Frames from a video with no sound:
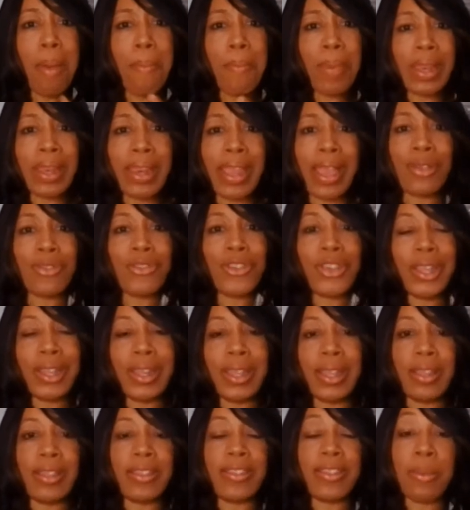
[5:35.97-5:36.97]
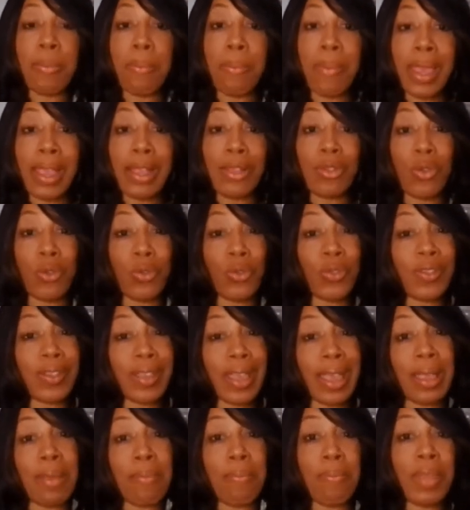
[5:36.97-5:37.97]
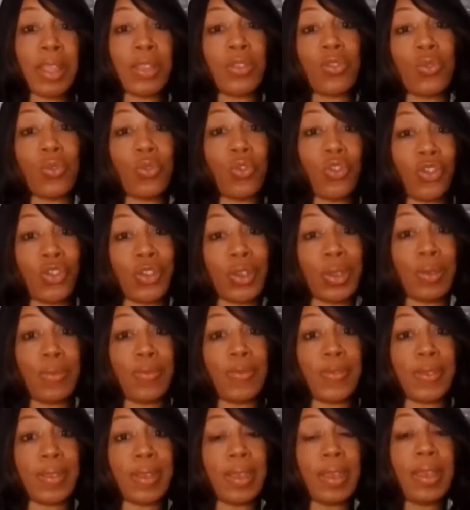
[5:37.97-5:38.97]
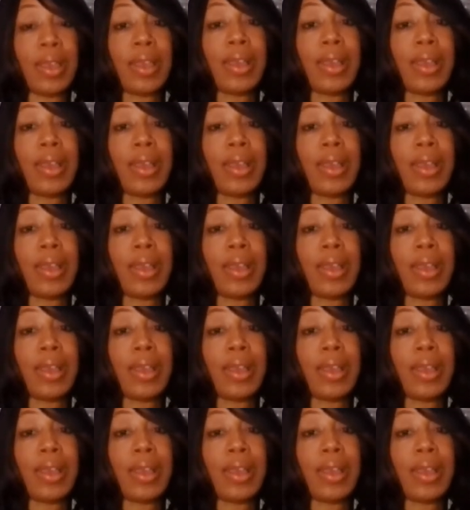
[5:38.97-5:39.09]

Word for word: but now she needed to make those same mental shifts